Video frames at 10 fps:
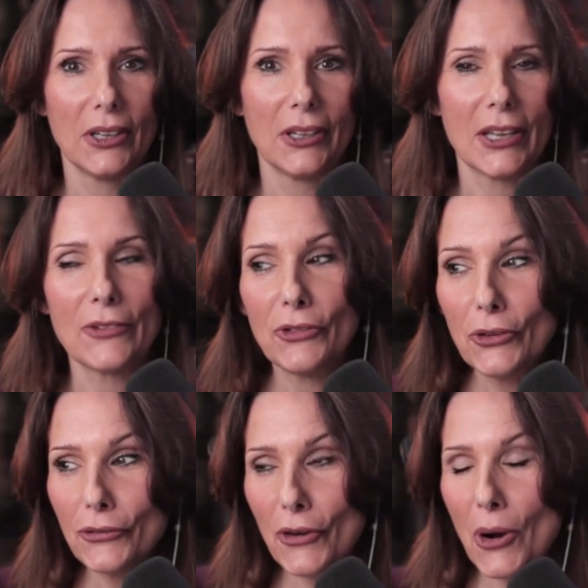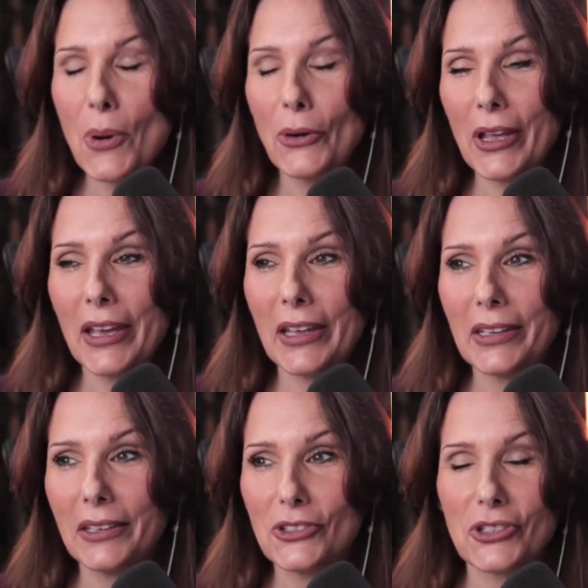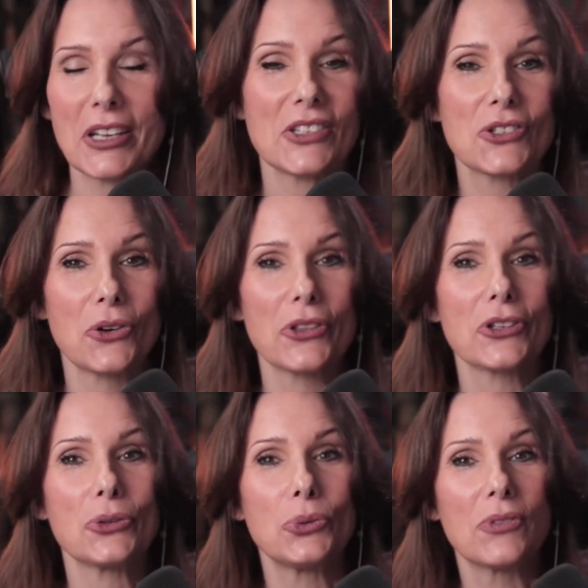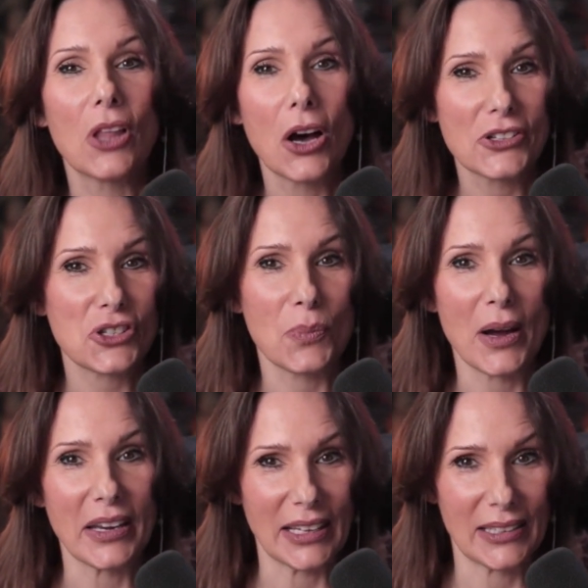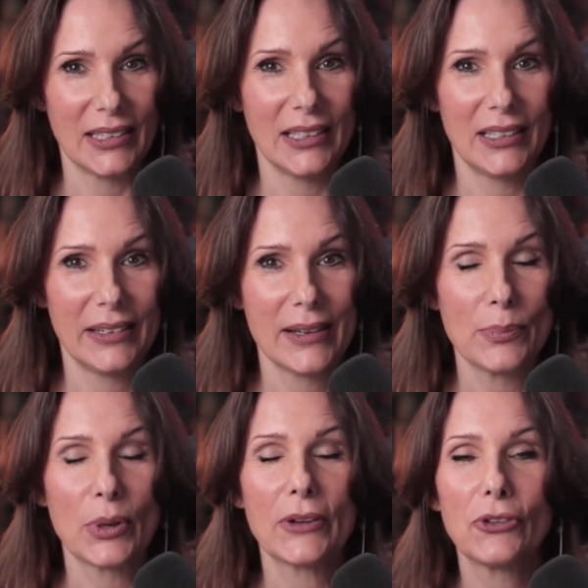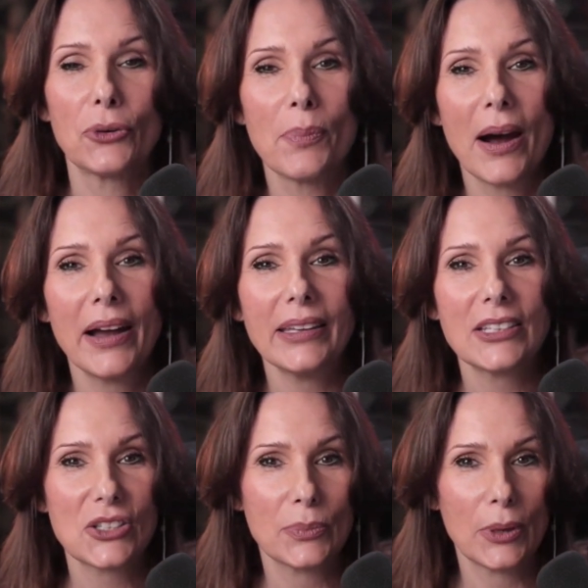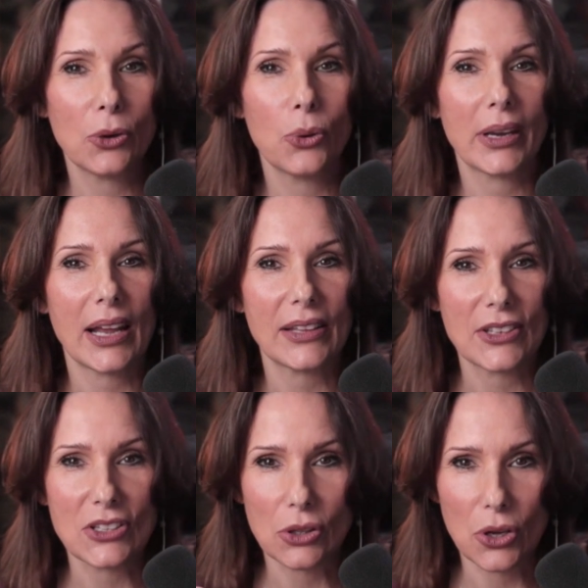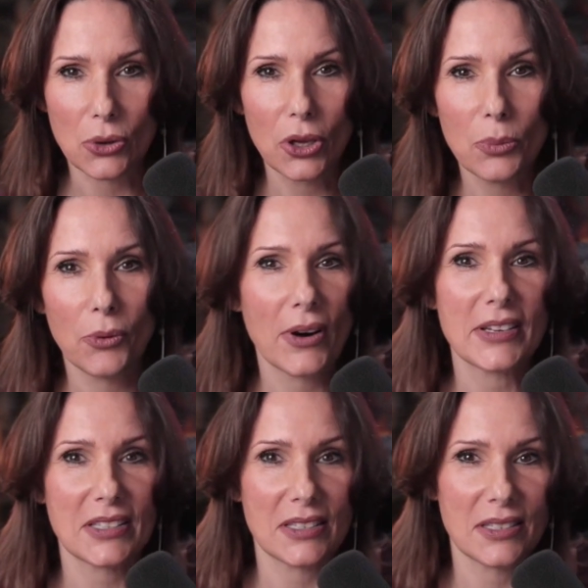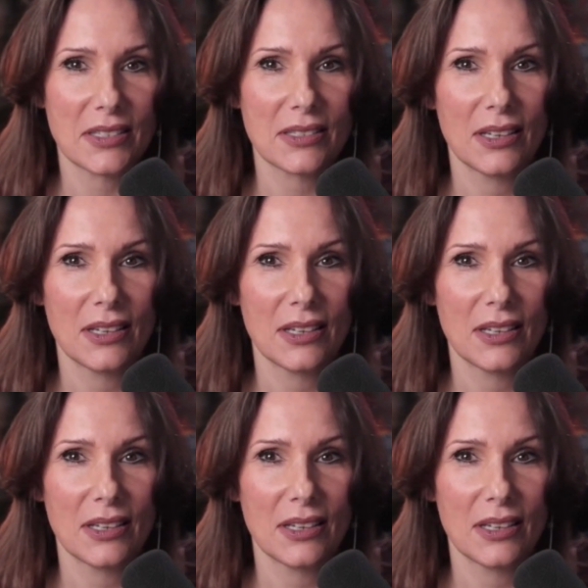If you FOMO'd in, chances are that you lost money. But if you're buying into Bitcoin at these low, low prices,